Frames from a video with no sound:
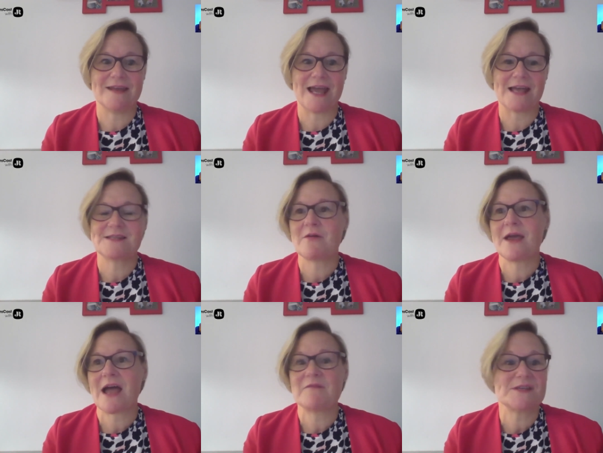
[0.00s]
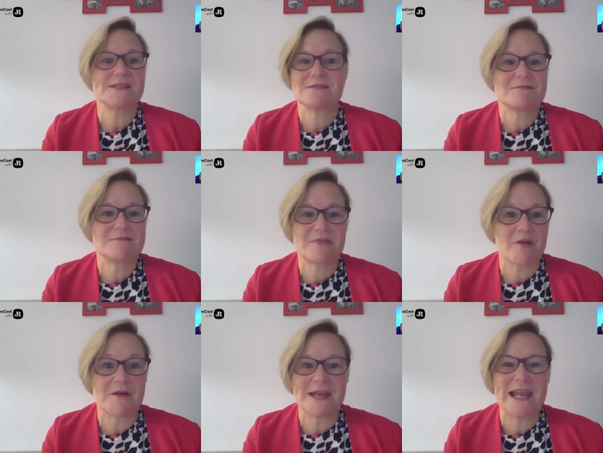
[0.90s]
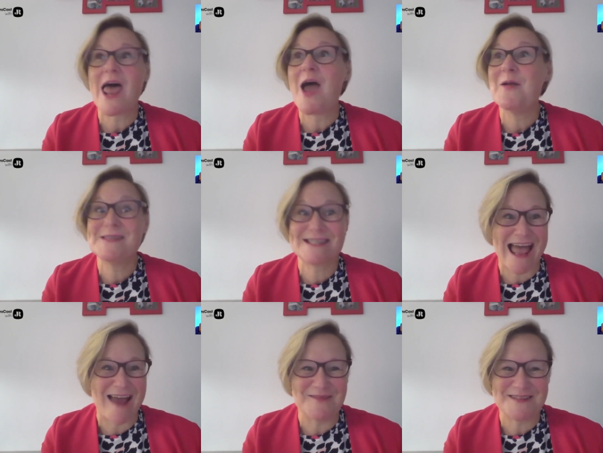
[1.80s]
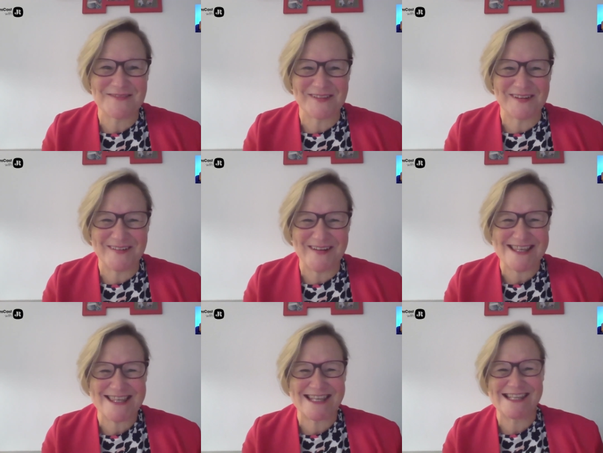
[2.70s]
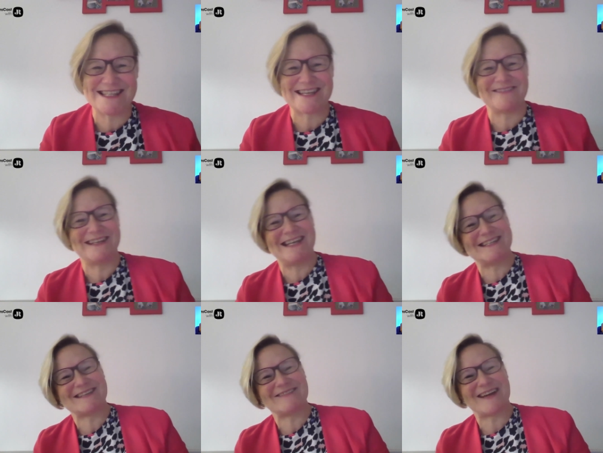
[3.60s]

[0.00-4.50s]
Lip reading: yeah, sorry, I've just thrown in loads there of different questions that we need to